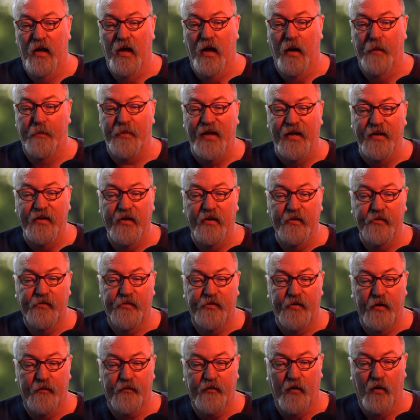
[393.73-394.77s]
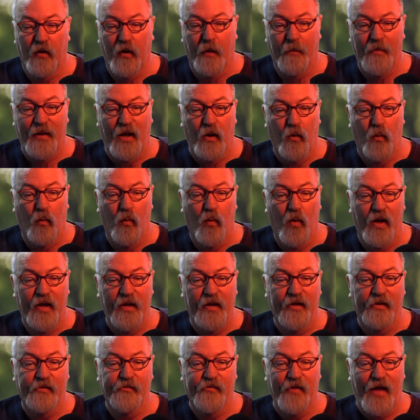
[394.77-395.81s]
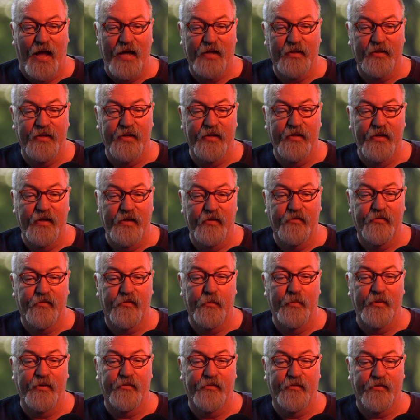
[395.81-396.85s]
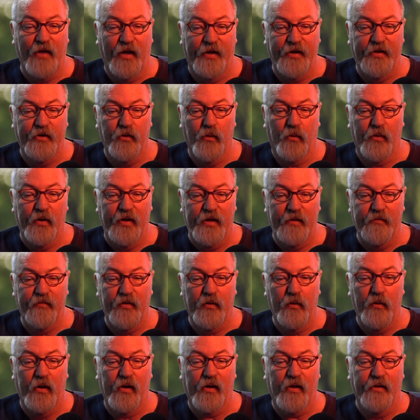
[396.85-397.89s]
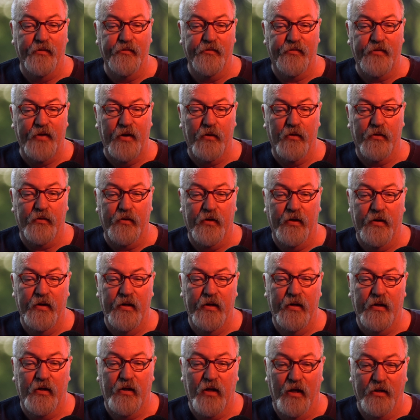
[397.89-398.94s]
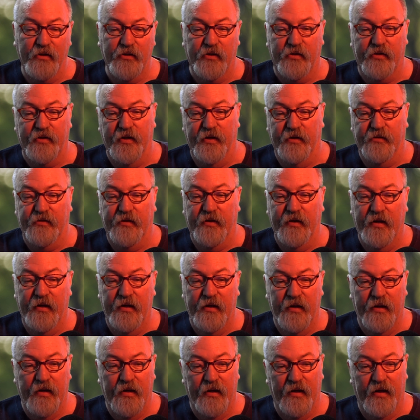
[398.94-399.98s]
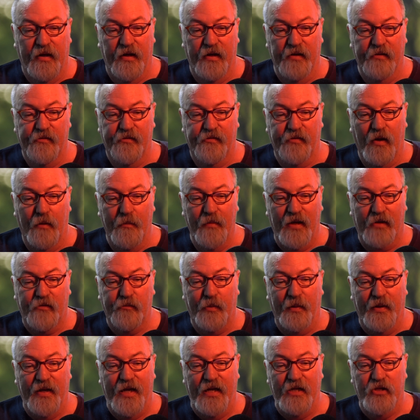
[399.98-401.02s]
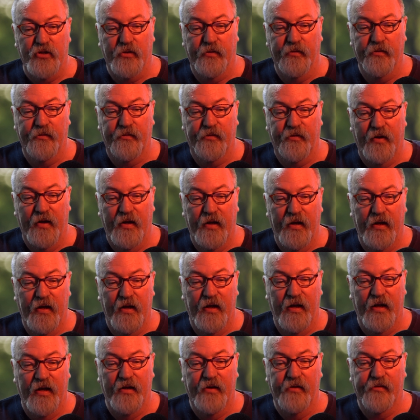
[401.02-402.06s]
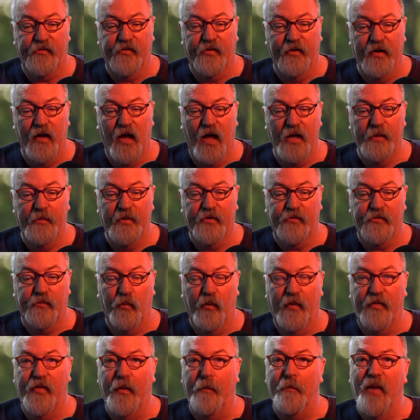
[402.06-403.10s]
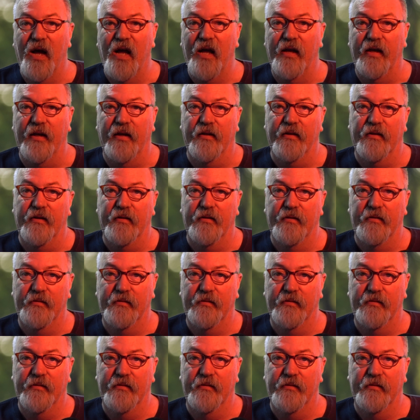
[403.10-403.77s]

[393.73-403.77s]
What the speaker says: Opinions differ about what exactly needs to be studied or even considered consciousness. In some explanations, it is synonymous with the mind,